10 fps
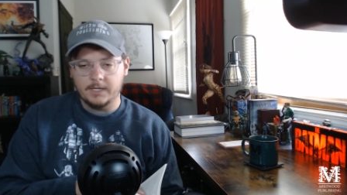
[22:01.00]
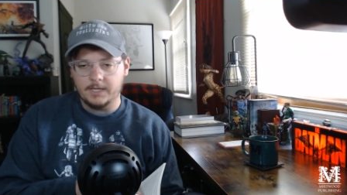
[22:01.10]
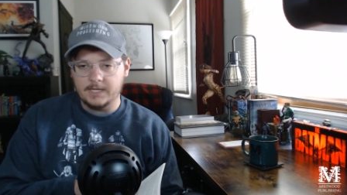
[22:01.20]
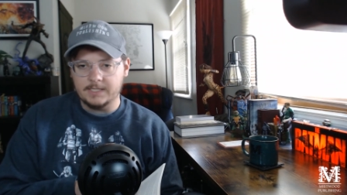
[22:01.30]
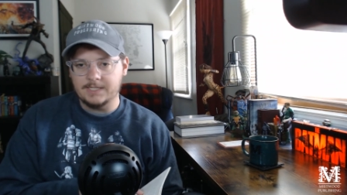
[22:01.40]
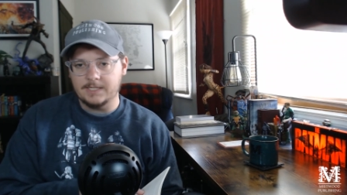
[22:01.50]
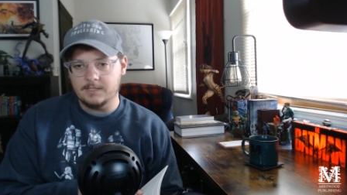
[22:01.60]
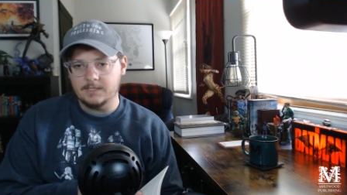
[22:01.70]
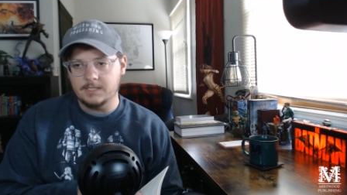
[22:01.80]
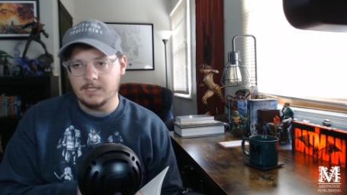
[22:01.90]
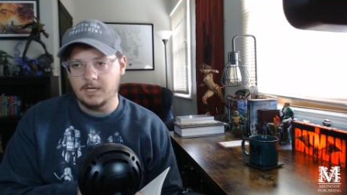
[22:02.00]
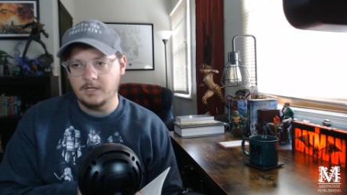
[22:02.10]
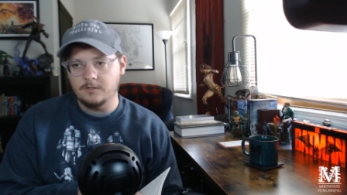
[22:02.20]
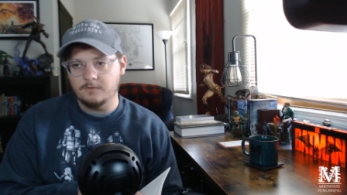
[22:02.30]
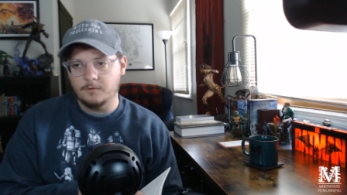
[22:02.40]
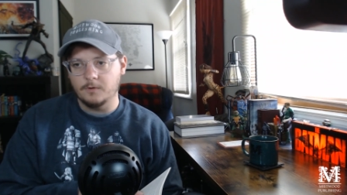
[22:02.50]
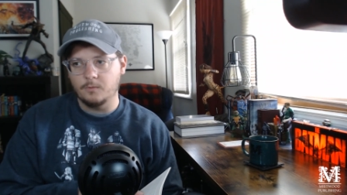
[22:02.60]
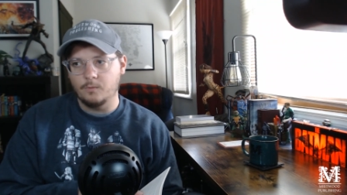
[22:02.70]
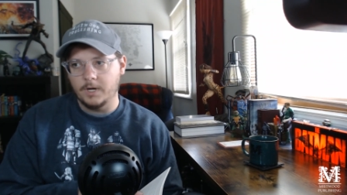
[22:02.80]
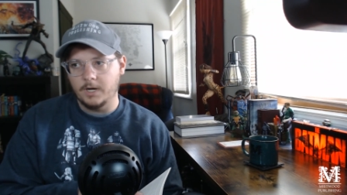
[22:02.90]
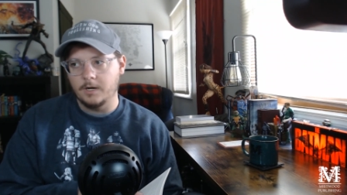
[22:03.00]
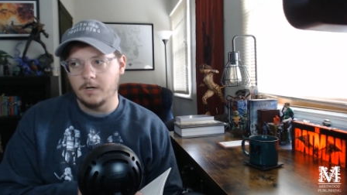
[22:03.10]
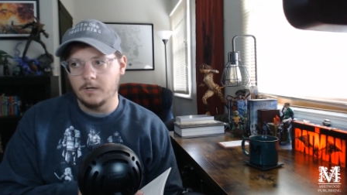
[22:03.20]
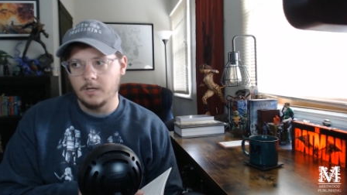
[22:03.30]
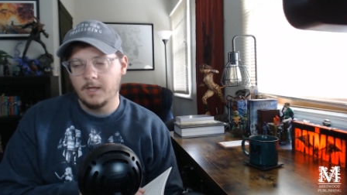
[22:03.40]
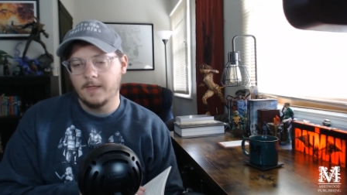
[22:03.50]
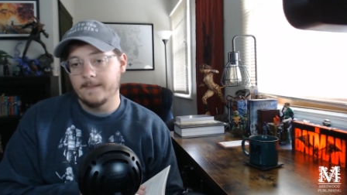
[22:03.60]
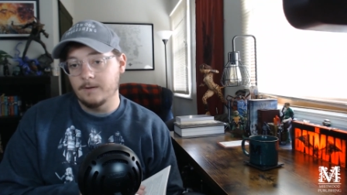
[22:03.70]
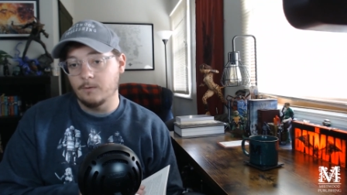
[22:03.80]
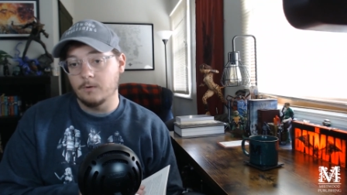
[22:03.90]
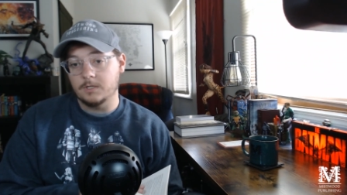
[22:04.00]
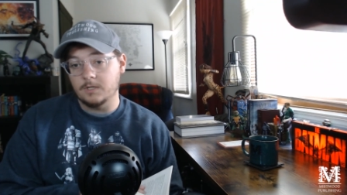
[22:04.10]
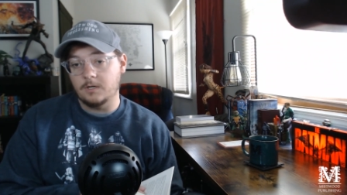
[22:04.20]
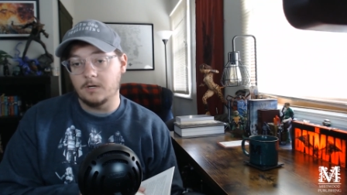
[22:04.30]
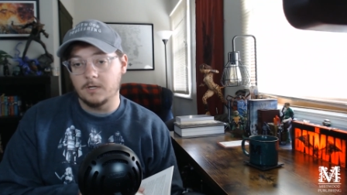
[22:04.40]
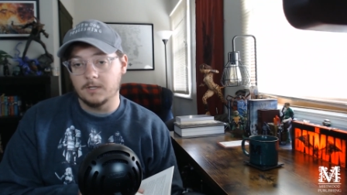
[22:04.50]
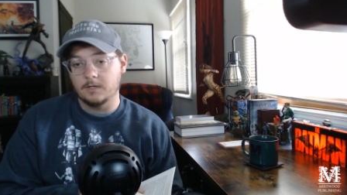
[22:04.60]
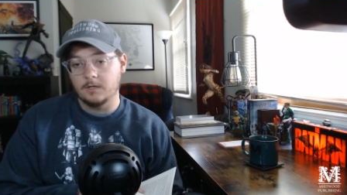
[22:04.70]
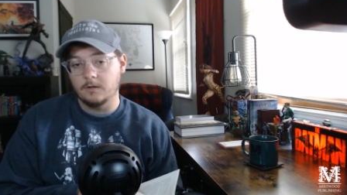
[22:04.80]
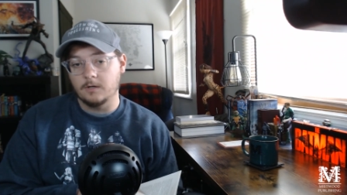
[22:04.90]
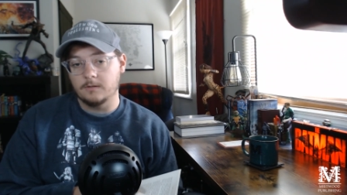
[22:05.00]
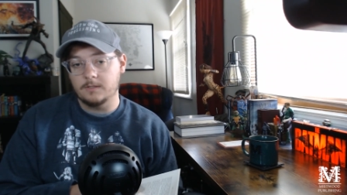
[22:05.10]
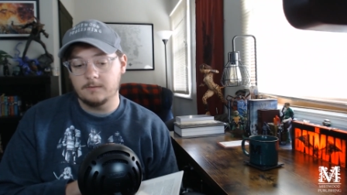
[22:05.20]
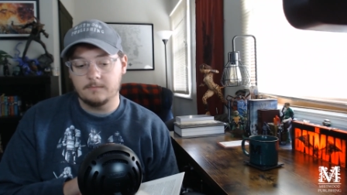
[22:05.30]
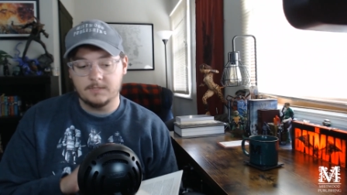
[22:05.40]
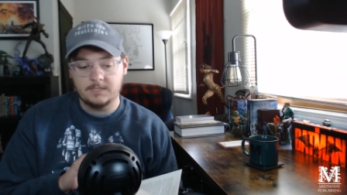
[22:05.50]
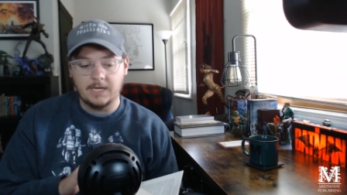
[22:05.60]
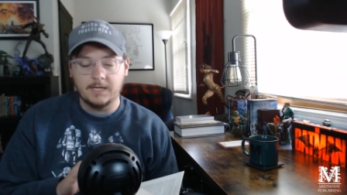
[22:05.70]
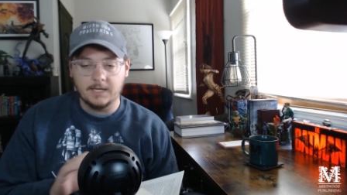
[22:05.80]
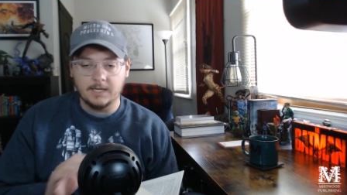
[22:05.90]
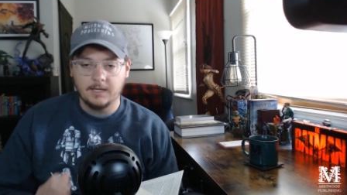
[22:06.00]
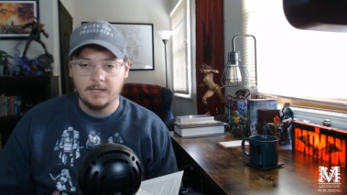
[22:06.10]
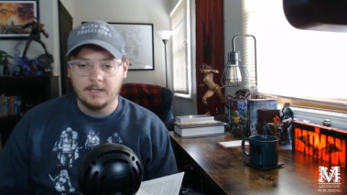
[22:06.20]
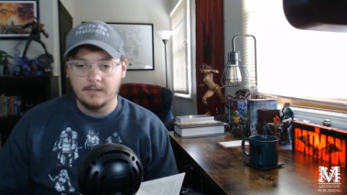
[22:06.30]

kind of sets the stage for where the orcs are in the current setting.